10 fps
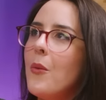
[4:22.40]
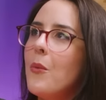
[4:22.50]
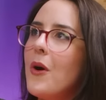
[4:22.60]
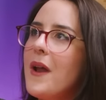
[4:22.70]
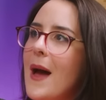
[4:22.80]

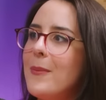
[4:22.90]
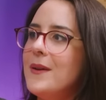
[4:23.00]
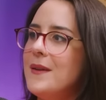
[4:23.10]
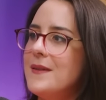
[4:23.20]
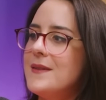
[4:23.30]
What
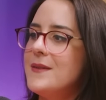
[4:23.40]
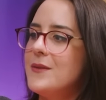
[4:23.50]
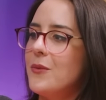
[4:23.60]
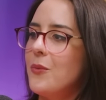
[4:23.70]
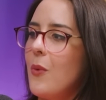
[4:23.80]

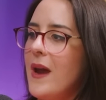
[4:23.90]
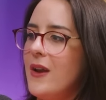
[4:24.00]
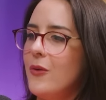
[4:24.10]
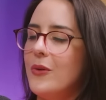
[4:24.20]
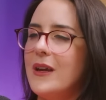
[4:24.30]
happens
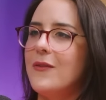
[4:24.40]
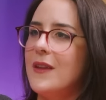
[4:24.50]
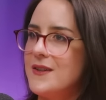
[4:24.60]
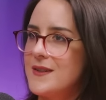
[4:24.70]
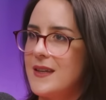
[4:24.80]
when or if
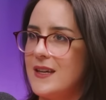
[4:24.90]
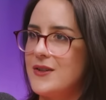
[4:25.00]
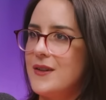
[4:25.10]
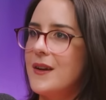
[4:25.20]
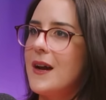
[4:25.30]

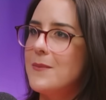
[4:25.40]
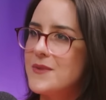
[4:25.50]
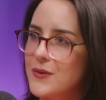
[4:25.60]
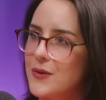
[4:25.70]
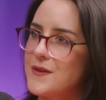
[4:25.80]
legislation
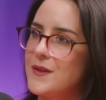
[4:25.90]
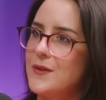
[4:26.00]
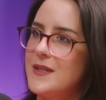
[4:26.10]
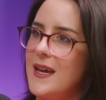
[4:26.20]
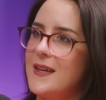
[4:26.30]
comes across your
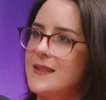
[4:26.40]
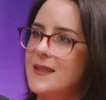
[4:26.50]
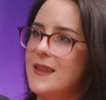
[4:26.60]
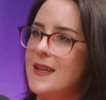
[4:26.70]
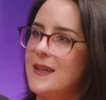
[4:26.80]

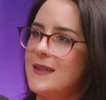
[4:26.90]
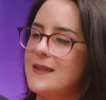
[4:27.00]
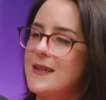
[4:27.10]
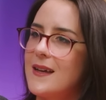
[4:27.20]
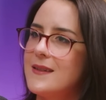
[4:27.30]
desk
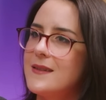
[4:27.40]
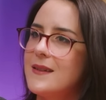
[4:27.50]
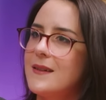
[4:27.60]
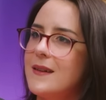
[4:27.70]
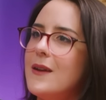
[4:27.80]
that does
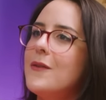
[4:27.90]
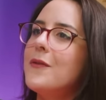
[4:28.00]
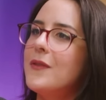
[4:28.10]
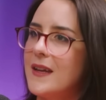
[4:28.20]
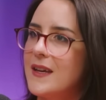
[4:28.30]

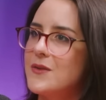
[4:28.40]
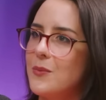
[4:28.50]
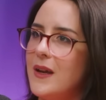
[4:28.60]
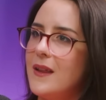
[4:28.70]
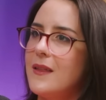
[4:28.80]
conflict
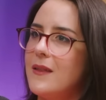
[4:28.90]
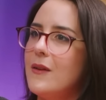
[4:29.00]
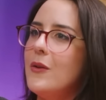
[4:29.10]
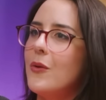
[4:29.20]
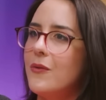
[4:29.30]
with
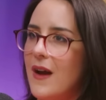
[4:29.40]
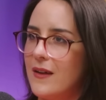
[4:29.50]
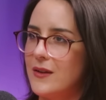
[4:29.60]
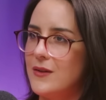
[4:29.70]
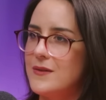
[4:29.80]
your
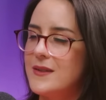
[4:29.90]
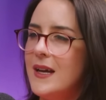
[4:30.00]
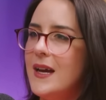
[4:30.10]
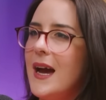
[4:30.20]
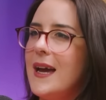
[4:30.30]
values?
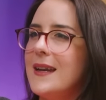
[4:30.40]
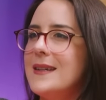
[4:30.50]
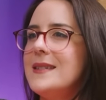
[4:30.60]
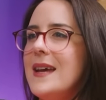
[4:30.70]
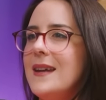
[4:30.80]
I
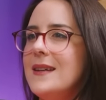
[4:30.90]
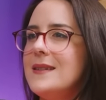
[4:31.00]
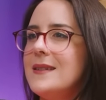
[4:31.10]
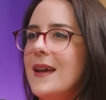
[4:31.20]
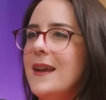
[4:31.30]
understand
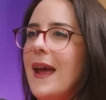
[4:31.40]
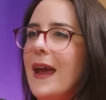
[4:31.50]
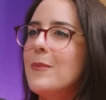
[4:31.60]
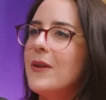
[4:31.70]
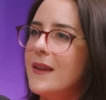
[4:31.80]
it's an
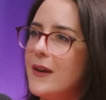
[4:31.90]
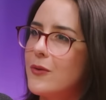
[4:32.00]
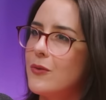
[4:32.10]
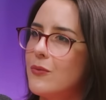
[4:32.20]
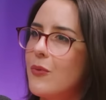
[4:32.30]
apolitical